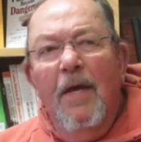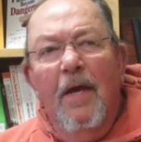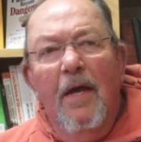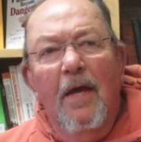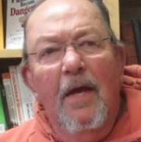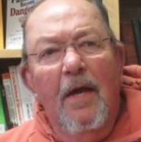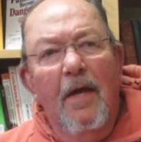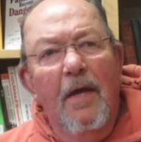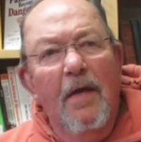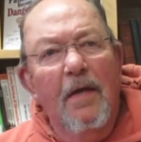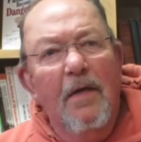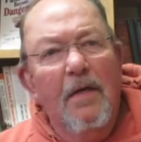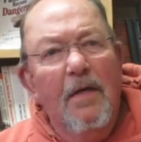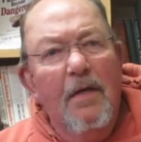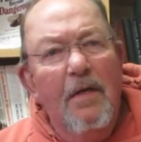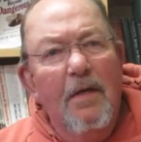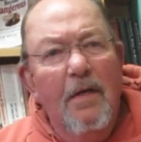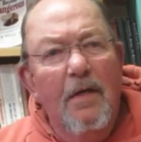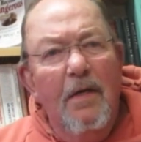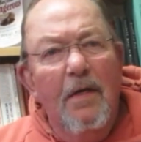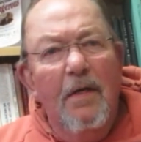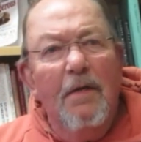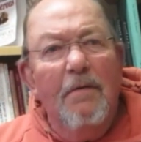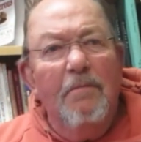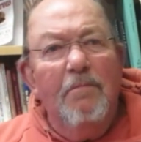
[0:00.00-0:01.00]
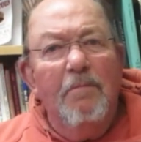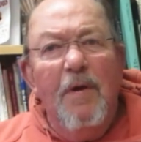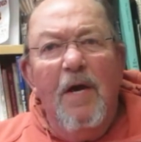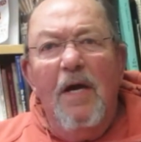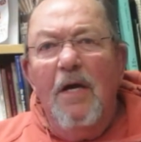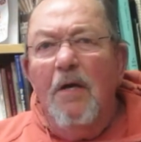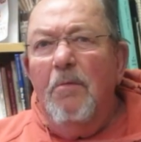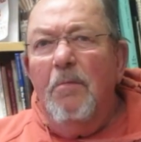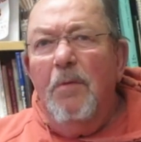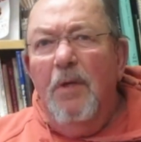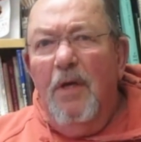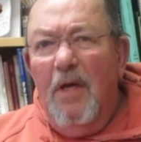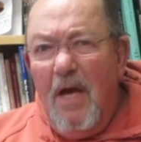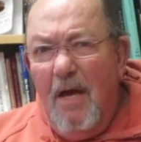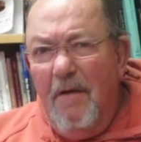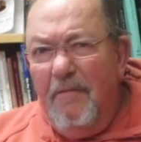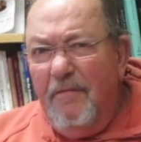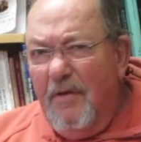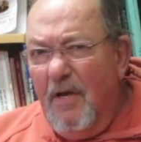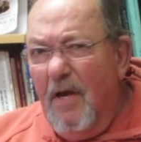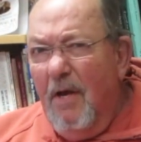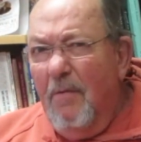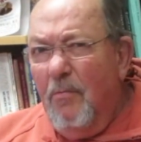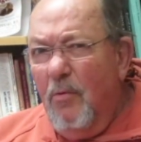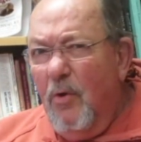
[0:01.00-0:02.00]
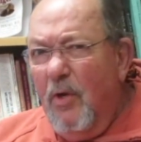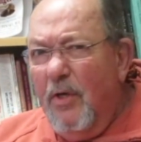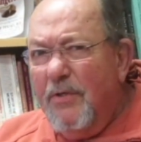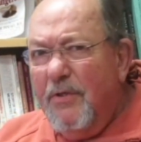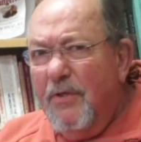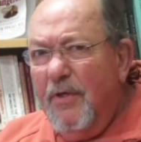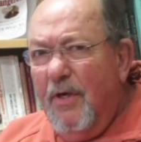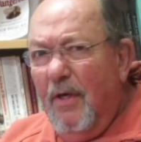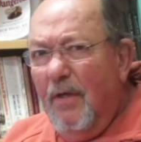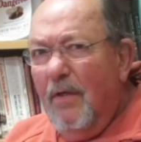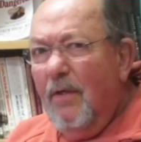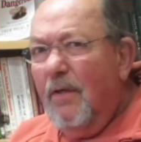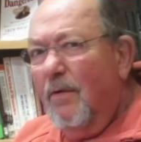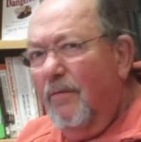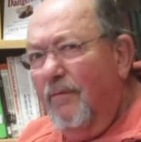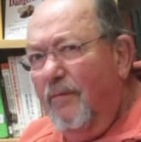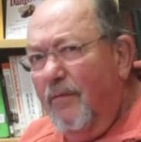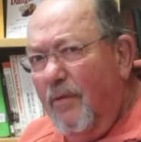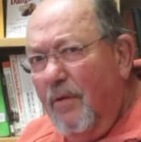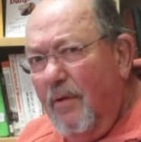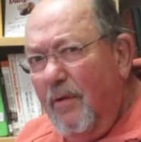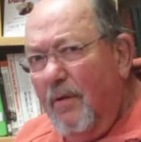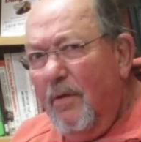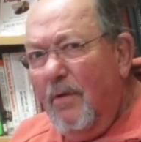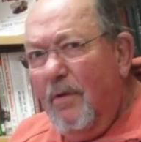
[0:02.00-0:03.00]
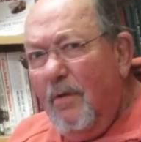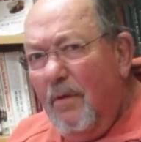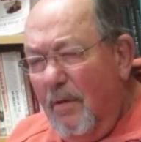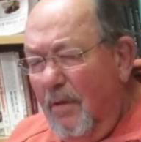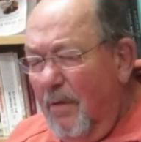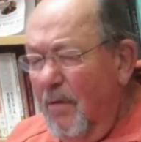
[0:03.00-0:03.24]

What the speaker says: and I am a lifetime resident of the